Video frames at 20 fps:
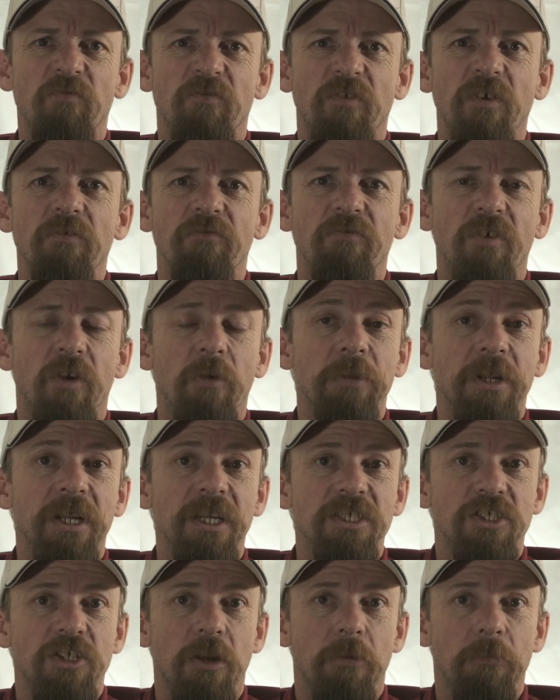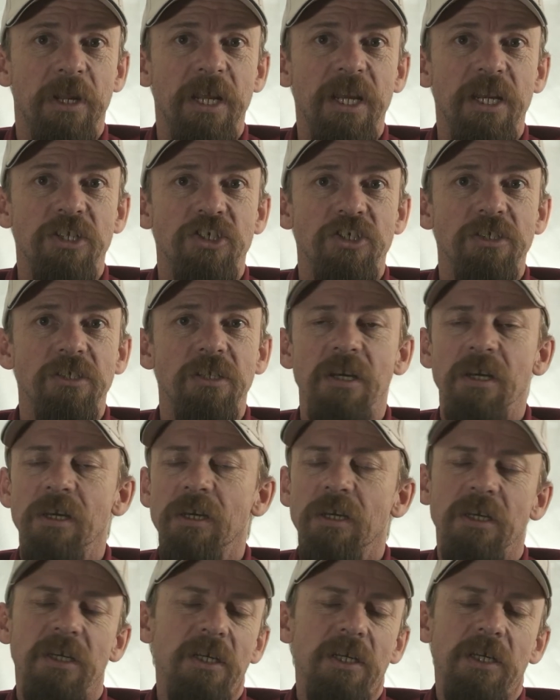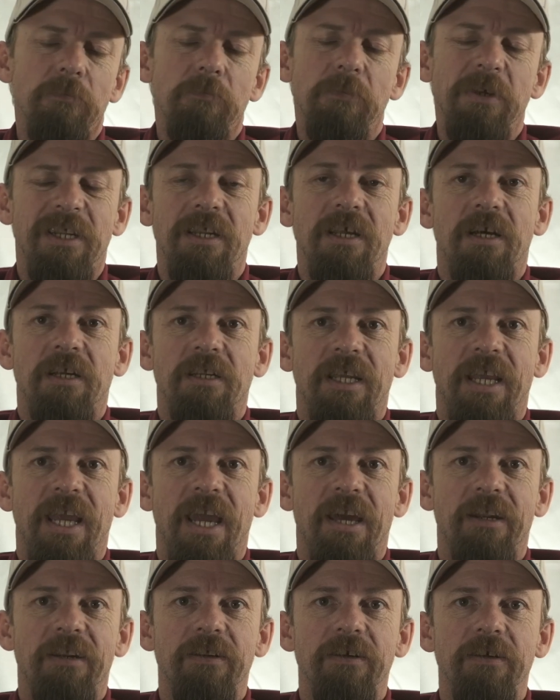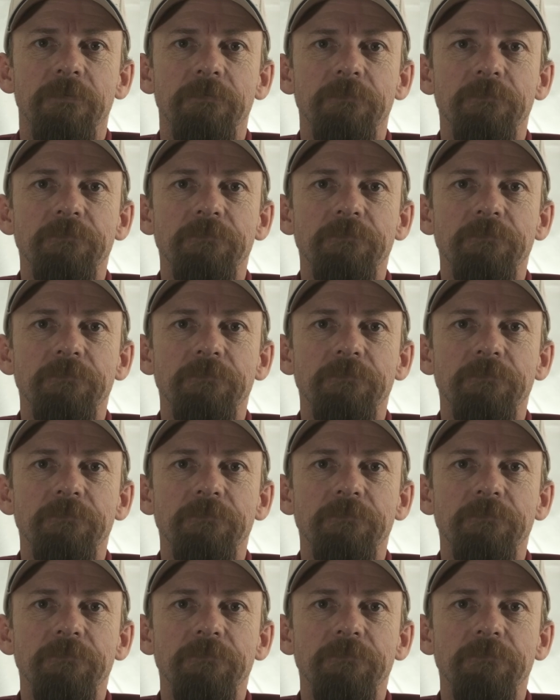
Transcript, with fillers: for vermin extermination, but not in Canada.